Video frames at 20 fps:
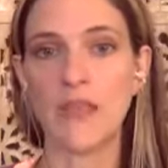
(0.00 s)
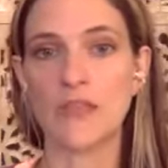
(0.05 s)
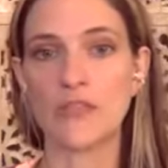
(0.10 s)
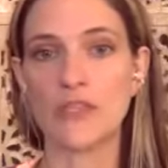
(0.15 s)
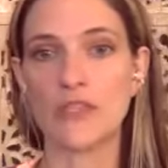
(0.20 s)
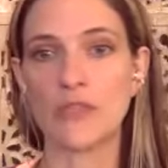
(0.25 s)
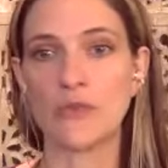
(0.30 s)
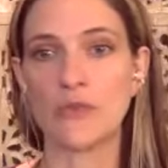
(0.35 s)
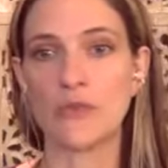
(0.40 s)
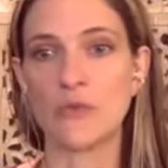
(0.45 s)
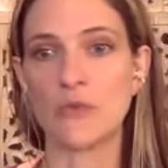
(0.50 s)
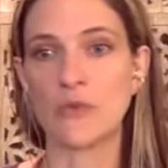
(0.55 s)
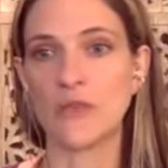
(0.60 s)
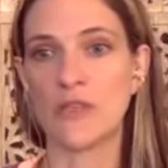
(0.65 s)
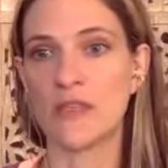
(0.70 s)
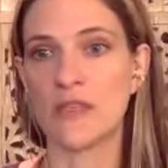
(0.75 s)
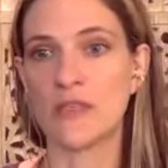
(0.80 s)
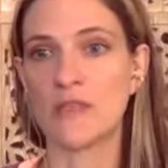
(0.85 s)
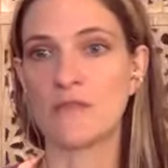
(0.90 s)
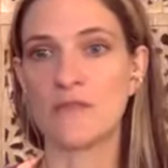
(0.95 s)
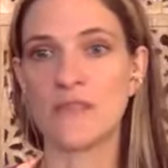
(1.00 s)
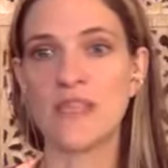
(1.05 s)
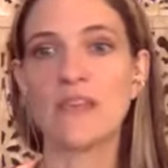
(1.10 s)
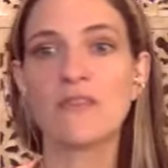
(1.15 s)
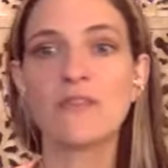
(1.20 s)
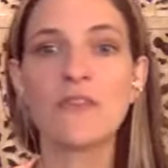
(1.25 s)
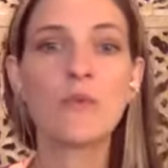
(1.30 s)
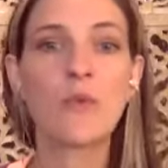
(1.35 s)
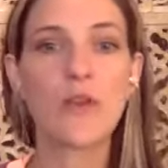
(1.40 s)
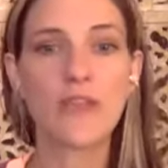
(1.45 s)
to
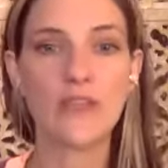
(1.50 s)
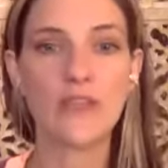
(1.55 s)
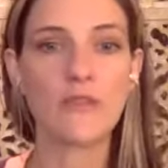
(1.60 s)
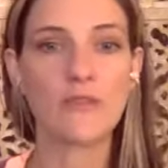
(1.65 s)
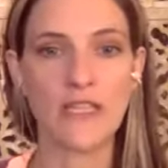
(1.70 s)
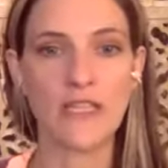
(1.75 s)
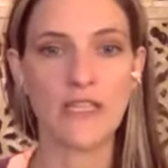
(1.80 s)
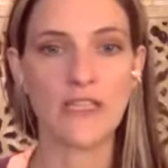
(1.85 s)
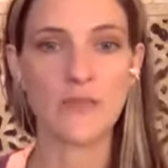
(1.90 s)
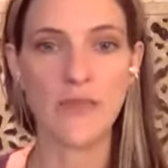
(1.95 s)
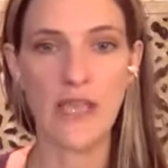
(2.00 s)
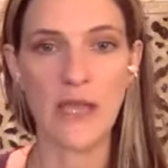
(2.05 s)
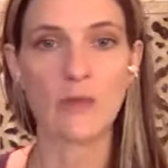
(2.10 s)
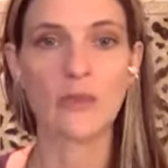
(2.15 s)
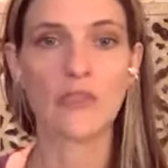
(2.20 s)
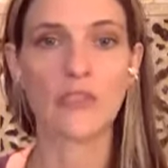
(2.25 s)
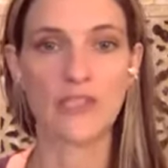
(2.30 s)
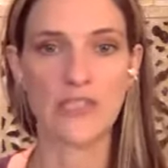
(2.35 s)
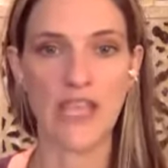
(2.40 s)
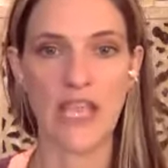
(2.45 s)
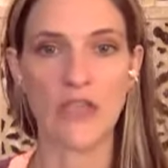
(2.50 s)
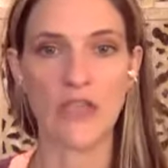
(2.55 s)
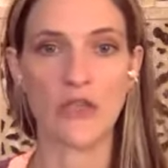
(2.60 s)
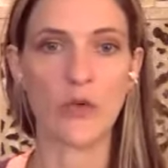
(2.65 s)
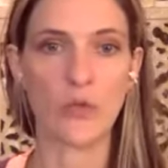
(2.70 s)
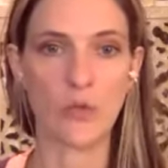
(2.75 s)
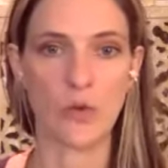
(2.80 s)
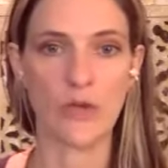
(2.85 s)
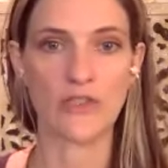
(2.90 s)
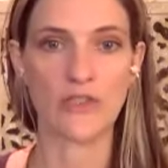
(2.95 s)
give you what you need to be able to take your
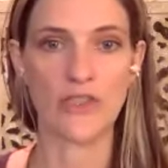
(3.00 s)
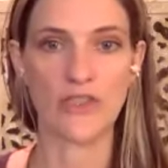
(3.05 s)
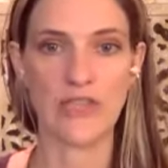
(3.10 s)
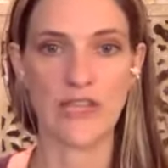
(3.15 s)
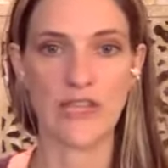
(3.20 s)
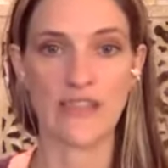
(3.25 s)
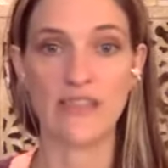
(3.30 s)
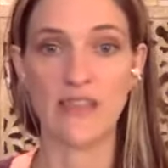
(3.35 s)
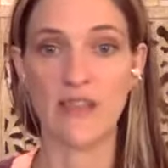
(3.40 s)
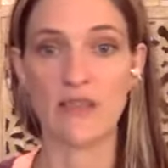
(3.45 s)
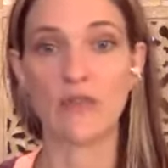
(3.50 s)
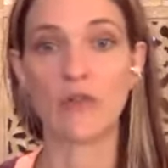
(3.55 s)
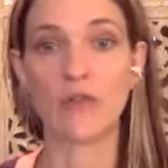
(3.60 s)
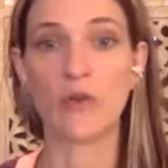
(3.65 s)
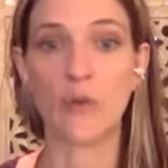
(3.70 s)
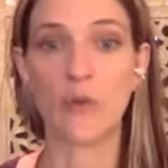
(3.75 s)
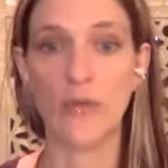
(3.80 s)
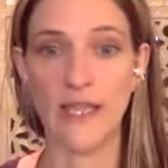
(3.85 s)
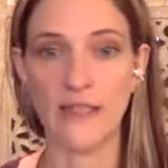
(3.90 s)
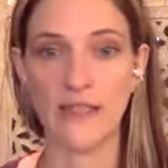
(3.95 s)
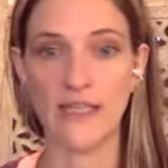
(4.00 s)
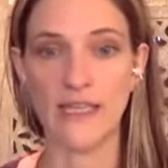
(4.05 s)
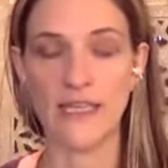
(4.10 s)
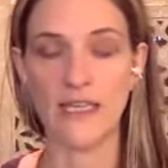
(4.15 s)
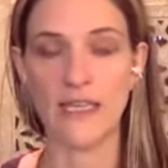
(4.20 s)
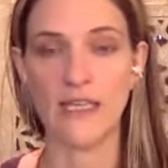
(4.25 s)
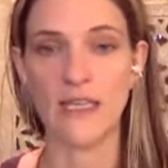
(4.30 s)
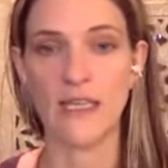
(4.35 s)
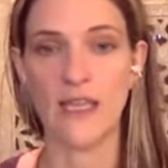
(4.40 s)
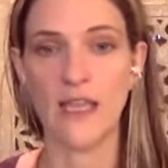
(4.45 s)
work to the next level
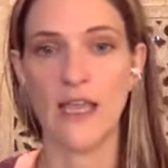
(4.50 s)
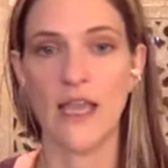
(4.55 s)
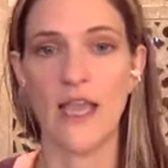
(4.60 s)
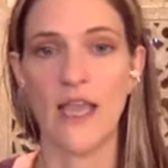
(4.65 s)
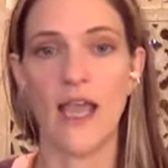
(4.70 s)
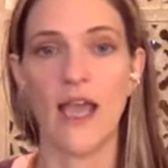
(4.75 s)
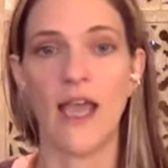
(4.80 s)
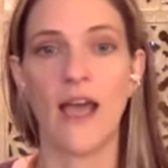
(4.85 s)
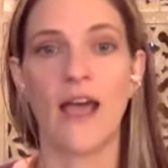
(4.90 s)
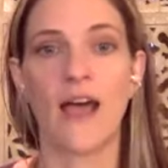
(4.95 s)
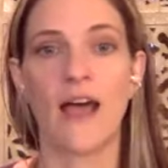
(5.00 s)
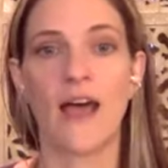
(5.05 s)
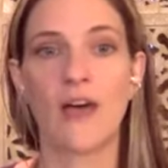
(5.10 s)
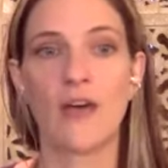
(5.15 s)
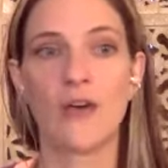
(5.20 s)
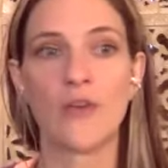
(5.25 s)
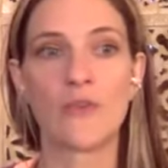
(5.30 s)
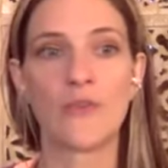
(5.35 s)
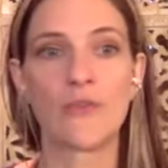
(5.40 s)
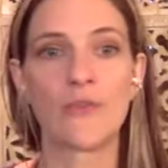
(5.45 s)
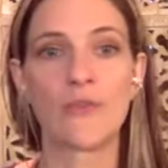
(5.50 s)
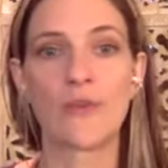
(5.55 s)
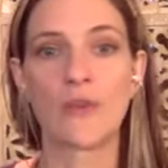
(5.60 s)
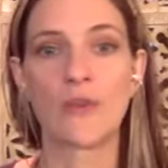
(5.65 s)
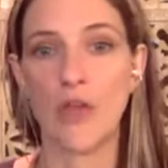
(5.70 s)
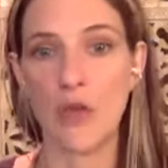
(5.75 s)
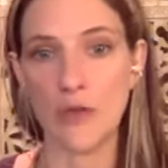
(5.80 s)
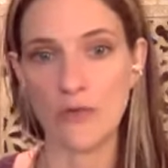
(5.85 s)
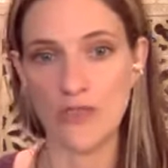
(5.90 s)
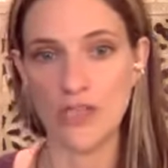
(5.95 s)
quickly, of
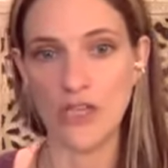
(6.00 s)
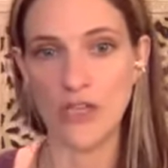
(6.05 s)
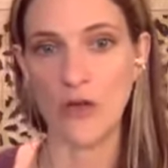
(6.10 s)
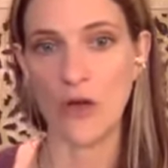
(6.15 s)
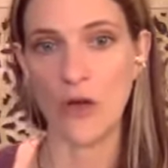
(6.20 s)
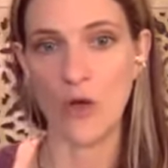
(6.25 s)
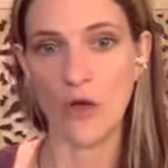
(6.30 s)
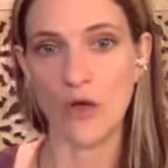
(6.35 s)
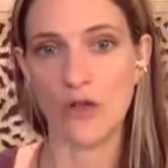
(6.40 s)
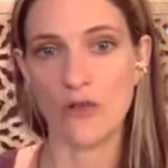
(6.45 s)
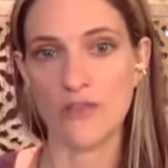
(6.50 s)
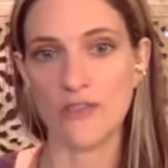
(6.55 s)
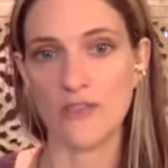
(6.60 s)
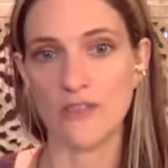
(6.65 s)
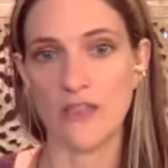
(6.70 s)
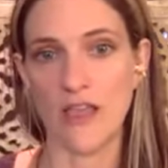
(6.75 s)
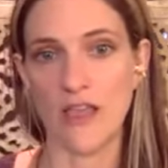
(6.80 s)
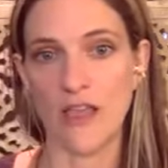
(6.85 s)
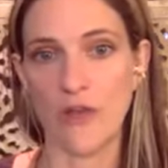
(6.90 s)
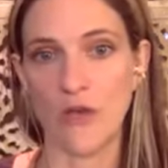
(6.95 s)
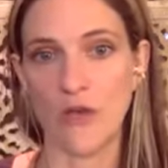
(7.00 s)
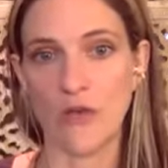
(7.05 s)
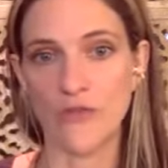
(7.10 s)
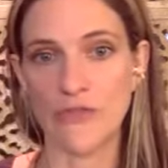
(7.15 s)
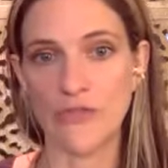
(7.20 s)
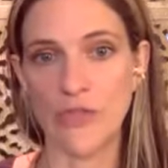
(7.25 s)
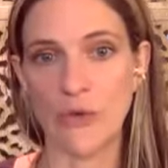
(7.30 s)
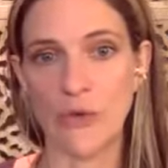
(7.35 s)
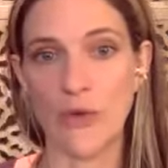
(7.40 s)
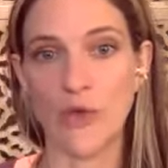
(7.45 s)
coaching calls and
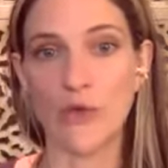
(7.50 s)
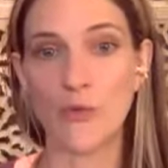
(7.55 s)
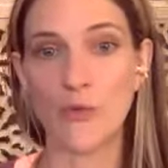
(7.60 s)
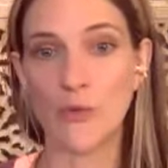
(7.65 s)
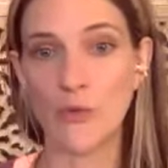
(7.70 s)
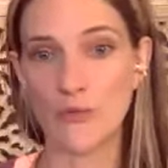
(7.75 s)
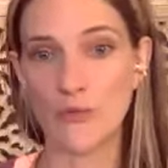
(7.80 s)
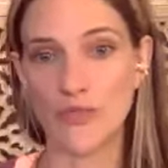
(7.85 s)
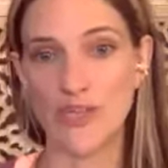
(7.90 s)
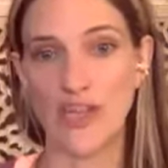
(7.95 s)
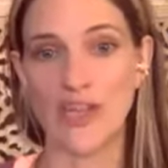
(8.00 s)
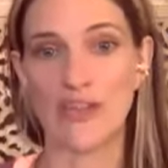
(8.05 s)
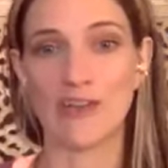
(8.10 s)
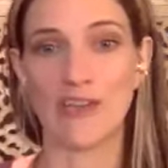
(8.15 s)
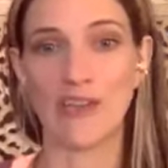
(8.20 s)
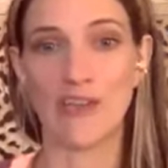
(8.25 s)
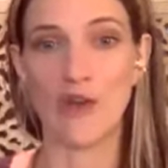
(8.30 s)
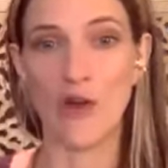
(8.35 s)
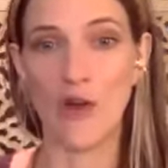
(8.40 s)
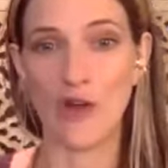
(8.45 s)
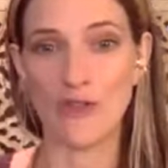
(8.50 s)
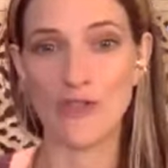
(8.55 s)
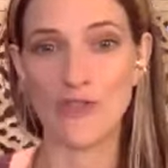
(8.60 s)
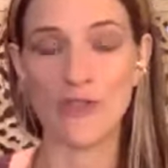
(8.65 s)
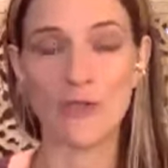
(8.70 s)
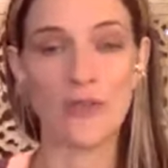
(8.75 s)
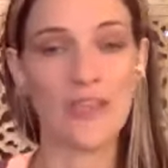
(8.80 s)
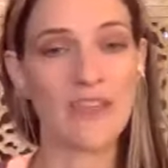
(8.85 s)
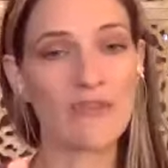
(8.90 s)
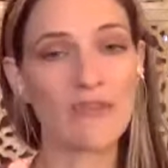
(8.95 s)
also a group channeling call.
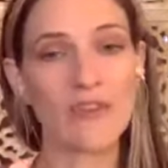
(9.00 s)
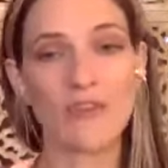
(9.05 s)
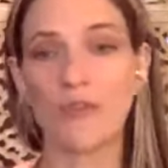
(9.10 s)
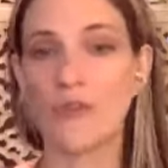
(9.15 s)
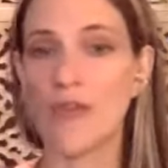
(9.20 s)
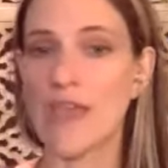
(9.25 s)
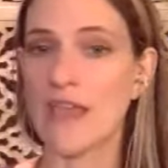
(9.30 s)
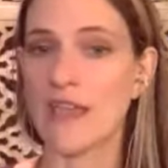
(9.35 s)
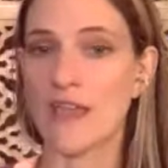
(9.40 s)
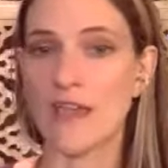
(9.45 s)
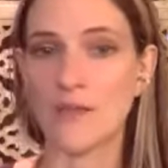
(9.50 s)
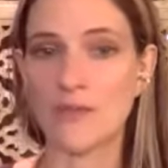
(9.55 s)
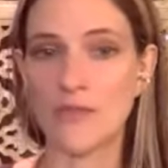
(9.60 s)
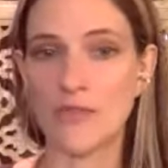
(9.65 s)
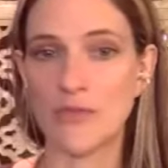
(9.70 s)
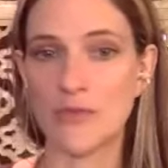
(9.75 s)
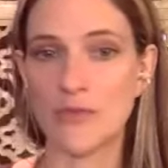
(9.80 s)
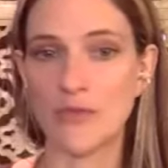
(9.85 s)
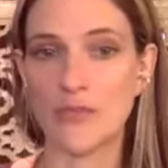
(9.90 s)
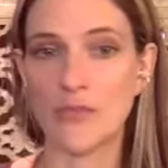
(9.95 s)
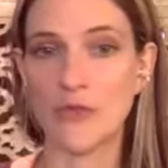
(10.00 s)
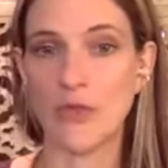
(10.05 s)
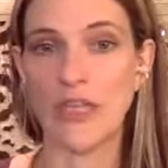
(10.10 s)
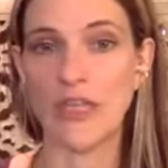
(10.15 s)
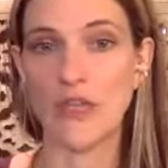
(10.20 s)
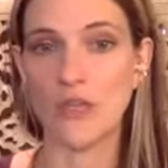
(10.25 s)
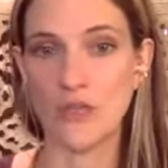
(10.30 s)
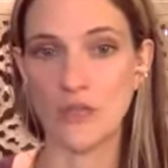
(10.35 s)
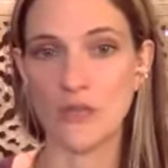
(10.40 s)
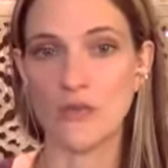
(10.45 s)
So even if you can't come to the retreat,
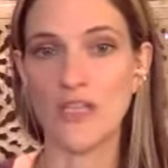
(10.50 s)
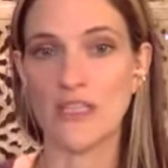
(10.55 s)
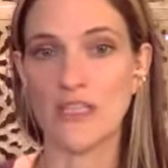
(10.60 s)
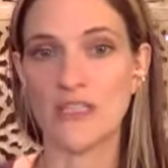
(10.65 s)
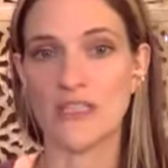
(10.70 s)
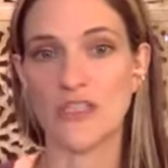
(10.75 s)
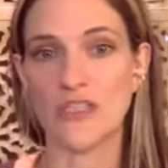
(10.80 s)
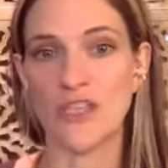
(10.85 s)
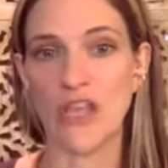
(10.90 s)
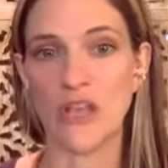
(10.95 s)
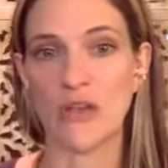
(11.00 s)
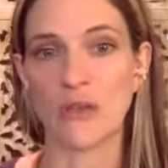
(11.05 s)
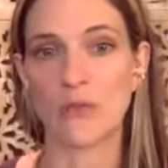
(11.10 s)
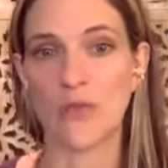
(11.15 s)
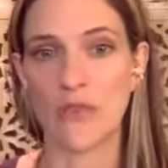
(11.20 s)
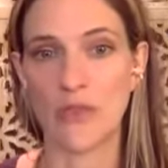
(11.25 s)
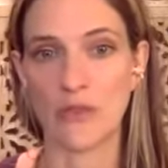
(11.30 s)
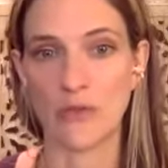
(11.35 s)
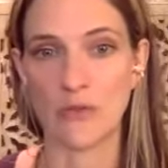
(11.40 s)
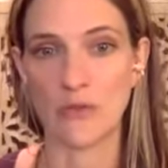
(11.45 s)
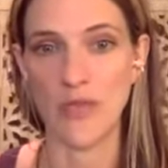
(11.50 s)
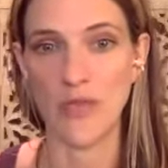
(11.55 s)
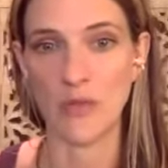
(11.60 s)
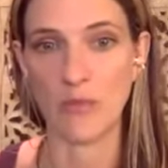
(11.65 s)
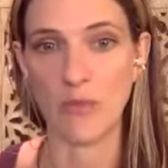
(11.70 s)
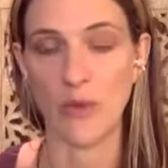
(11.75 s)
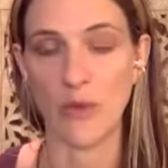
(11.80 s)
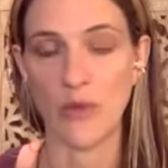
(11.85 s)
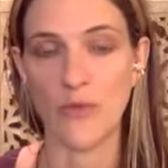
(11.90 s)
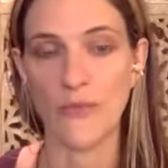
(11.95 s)
you get to channel with other
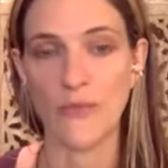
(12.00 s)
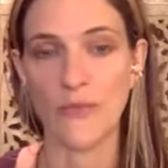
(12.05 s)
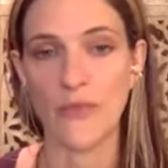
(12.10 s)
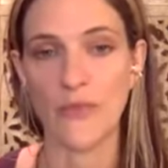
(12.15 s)
people.